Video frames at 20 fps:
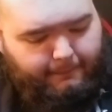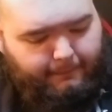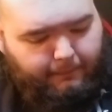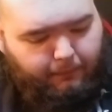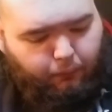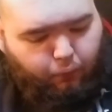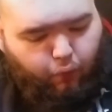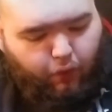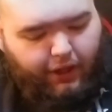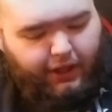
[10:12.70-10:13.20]

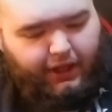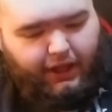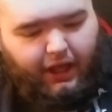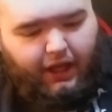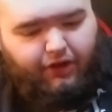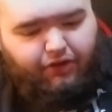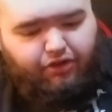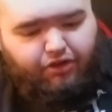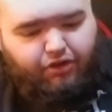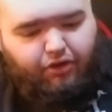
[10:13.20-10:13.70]
what
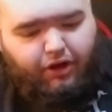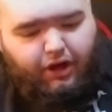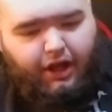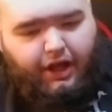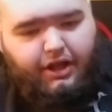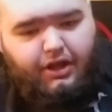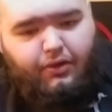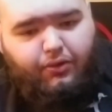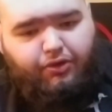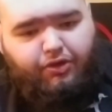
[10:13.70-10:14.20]
gauge string I
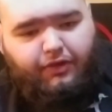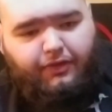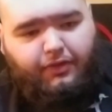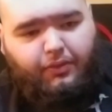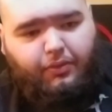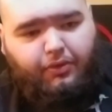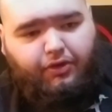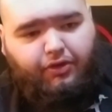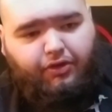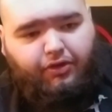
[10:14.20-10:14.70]
used, if it
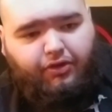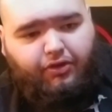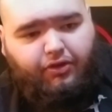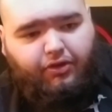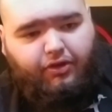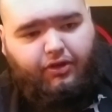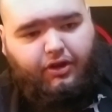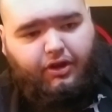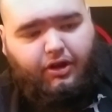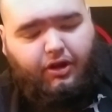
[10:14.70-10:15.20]
was,
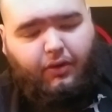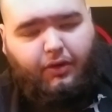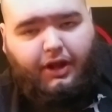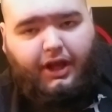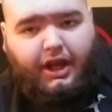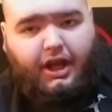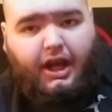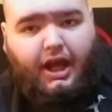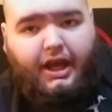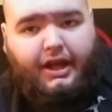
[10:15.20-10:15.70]
you know, like
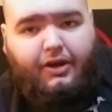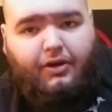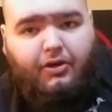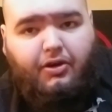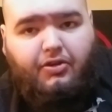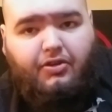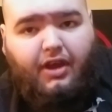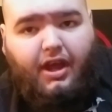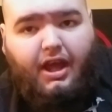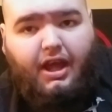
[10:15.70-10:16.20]
a 9 or a
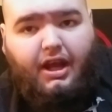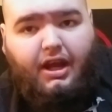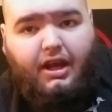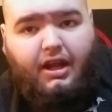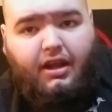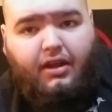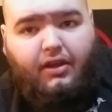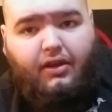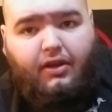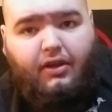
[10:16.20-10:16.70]
10,
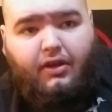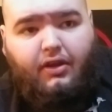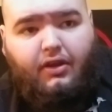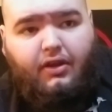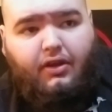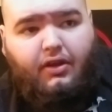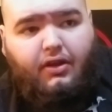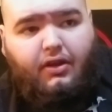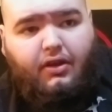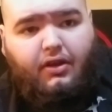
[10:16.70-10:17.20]

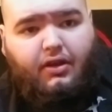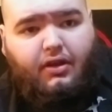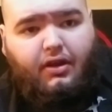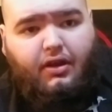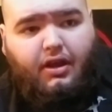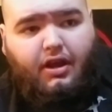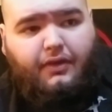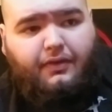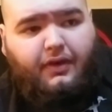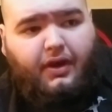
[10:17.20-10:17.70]

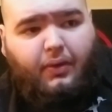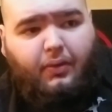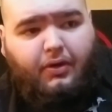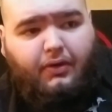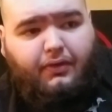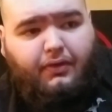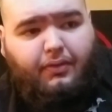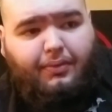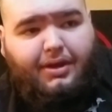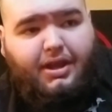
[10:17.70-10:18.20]
if I went
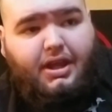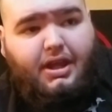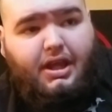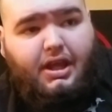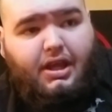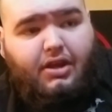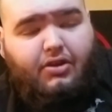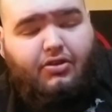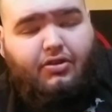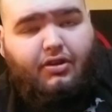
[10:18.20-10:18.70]
from
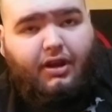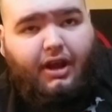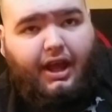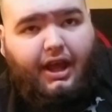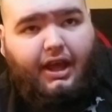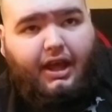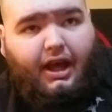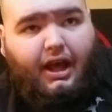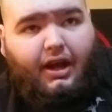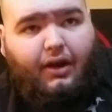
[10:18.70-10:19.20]
E to, like,
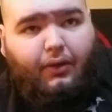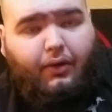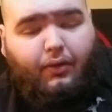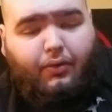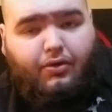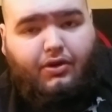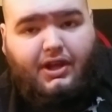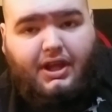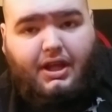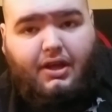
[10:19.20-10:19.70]
I don't know,
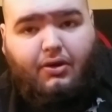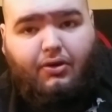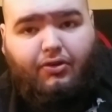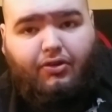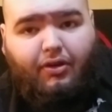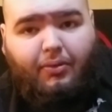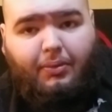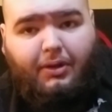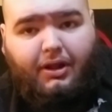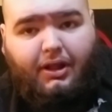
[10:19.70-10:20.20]
D or
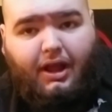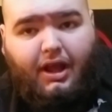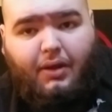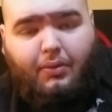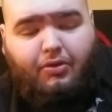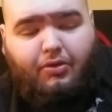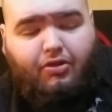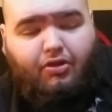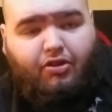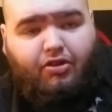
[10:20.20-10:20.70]
something like that, it
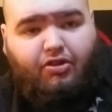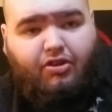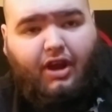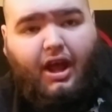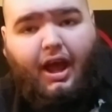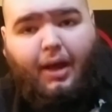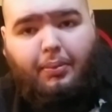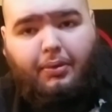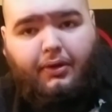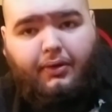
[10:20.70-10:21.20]
would just
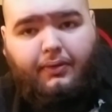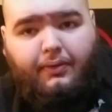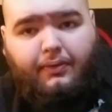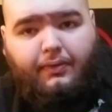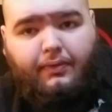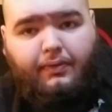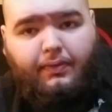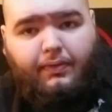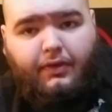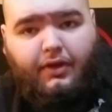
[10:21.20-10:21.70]
snap.
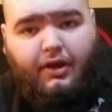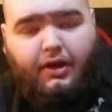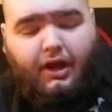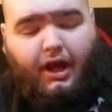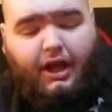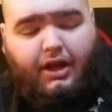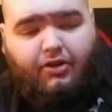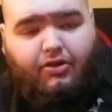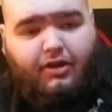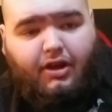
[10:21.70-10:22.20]

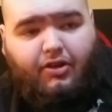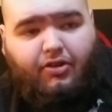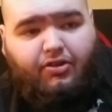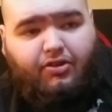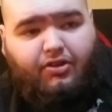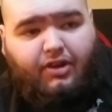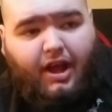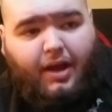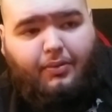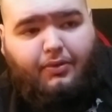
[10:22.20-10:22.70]
It
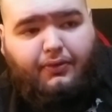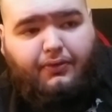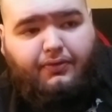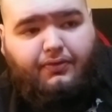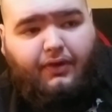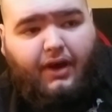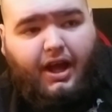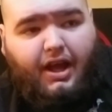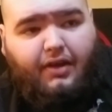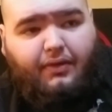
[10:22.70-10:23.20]
snapped
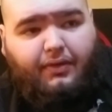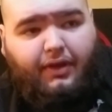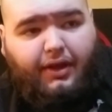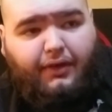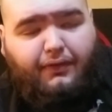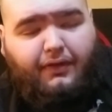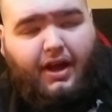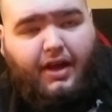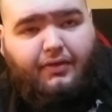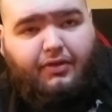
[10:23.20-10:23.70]
5
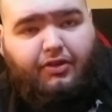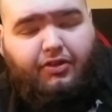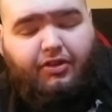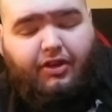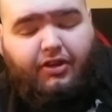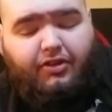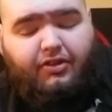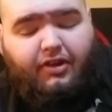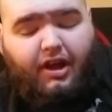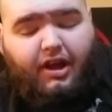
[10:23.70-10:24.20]
or
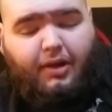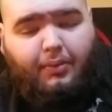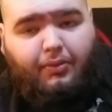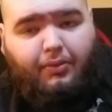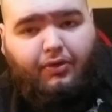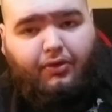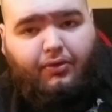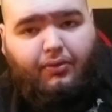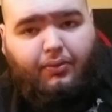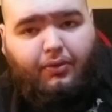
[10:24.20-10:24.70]
6
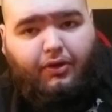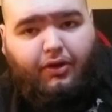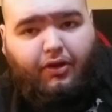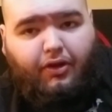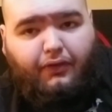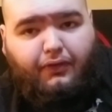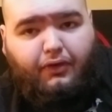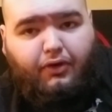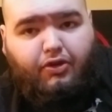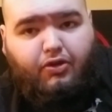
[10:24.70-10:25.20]
times within the
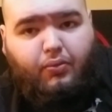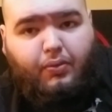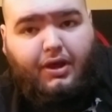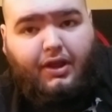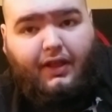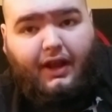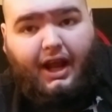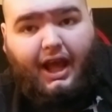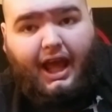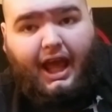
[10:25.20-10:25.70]
first week
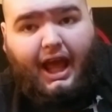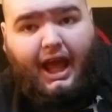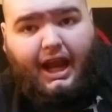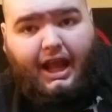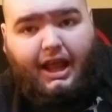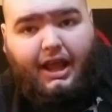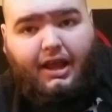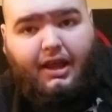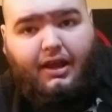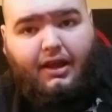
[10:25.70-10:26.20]
that I had
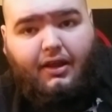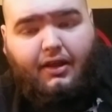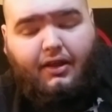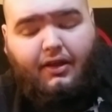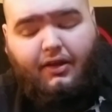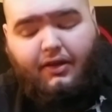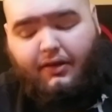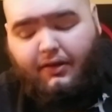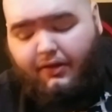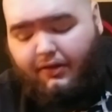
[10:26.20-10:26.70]
it.
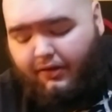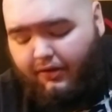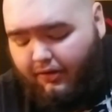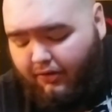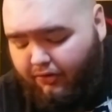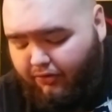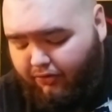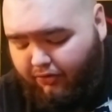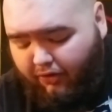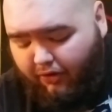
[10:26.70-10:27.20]

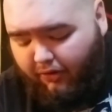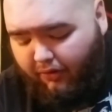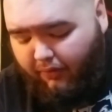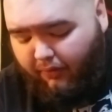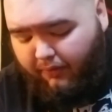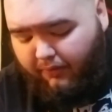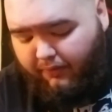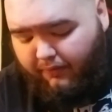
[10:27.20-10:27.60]
So